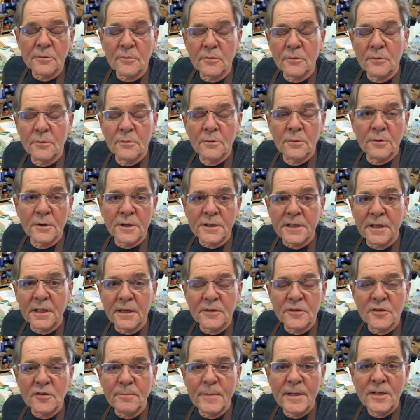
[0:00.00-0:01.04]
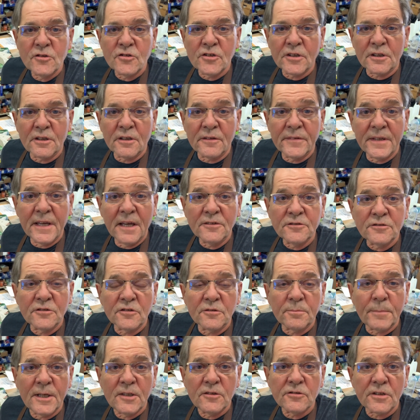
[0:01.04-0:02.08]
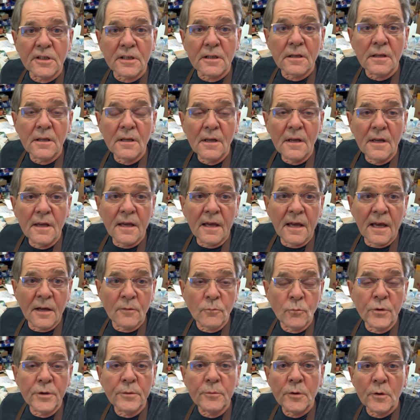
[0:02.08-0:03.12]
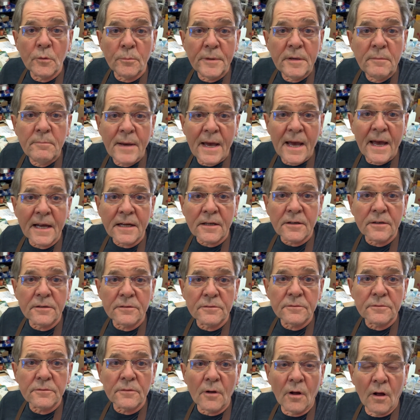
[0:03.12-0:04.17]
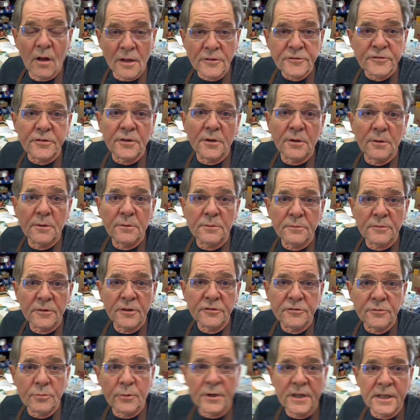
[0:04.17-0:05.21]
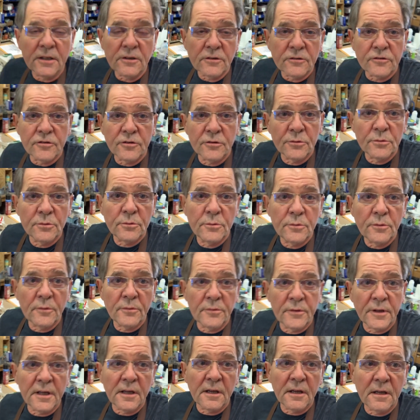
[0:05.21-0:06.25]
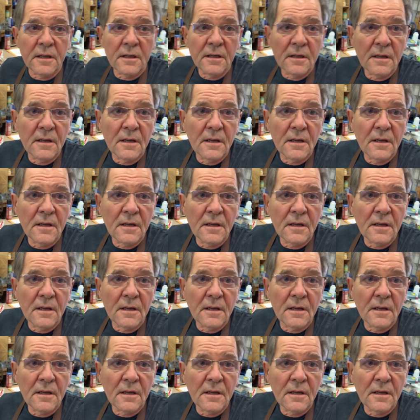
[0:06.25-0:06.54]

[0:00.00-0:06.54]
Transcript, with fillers: We're working on the space shuttle, the Estes space shuttle. And we will be back also this week to the...